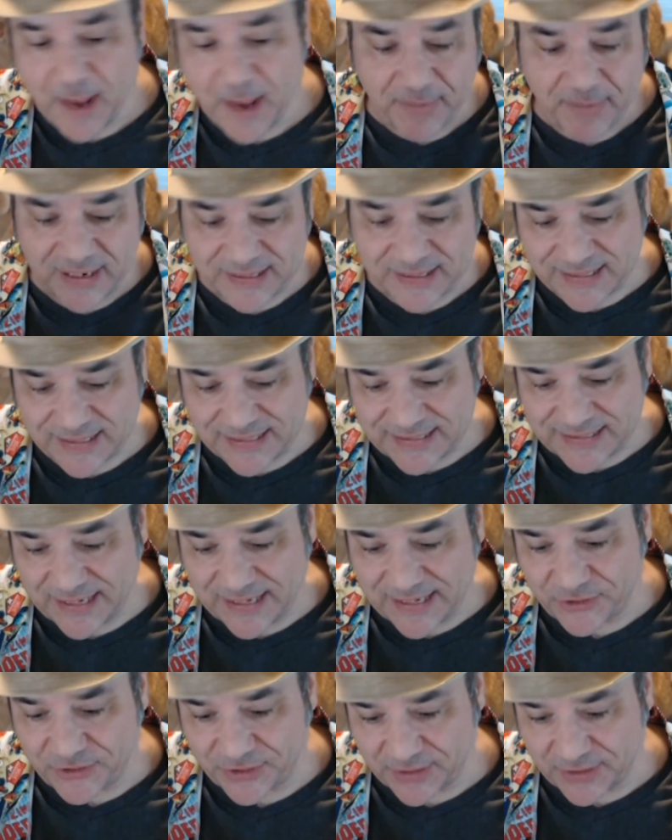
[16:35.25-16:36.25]
But it's
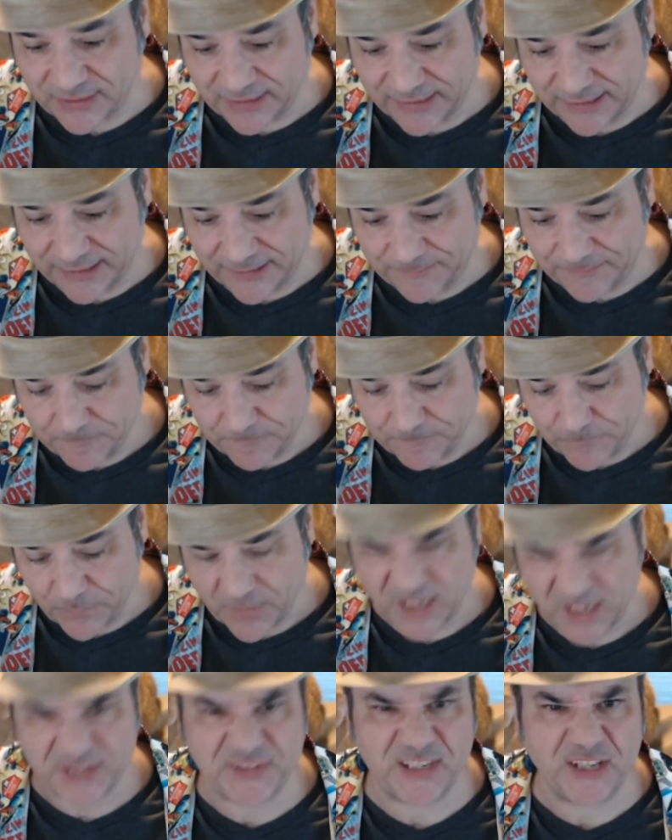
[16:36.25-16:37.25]
essentially,
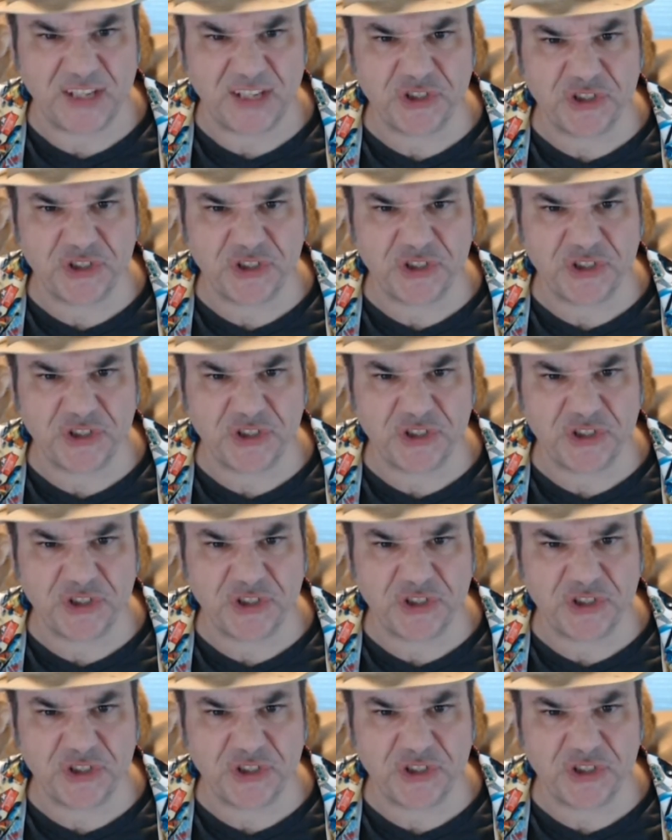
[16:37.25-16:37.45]
if